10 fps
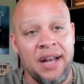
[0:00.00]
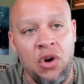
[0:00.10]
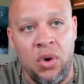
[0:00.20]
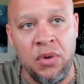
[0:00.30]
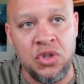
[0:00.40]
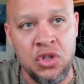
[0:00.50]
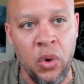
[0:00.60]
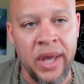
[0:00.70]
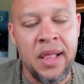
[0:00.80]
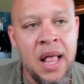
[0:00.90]
I didn't know what I was
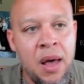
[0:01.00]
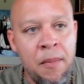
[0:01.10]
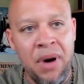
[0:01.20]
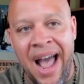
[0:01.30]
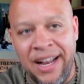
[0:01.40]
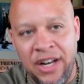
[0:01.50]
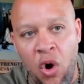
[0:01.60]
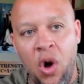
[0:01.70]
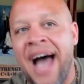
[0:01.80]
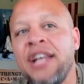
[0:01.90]
doing, but I
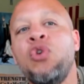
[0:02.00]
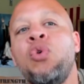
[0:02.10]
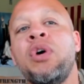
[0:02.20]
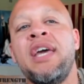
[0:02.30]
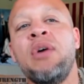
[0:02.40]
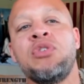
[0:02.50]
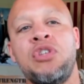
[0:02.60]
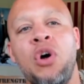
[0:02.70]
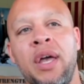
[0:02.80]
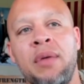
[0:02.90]
know God knew what he was
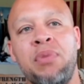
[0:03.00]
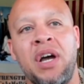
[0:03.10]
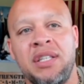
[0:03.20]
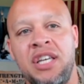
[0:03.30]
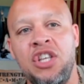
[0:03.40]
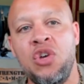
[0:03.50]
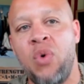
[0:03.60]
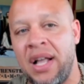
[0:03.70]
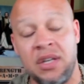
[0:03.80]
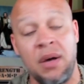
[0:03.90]
doing because he knew
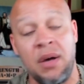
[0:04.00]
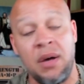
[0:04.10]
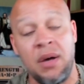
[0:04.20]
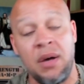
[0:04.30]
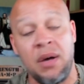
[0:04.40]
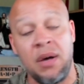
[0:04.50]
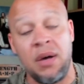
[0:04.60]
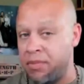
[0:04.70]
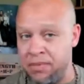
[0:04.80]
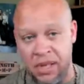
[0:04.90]
at some point that
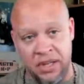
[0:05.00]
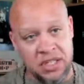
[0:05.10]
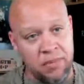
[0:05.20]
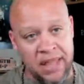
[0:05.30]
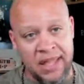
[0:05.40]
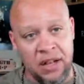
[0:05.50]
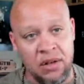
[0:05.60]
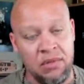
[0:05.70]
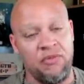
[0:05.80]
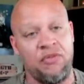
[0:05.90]
there were going to be millions of men
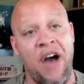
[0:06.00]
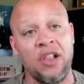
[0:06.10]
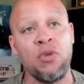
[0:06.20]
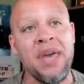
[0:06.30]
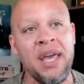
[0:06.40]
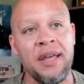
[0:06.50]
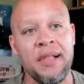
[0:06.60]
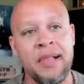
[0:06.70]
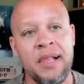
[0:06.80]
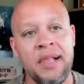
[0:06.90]
that follow me.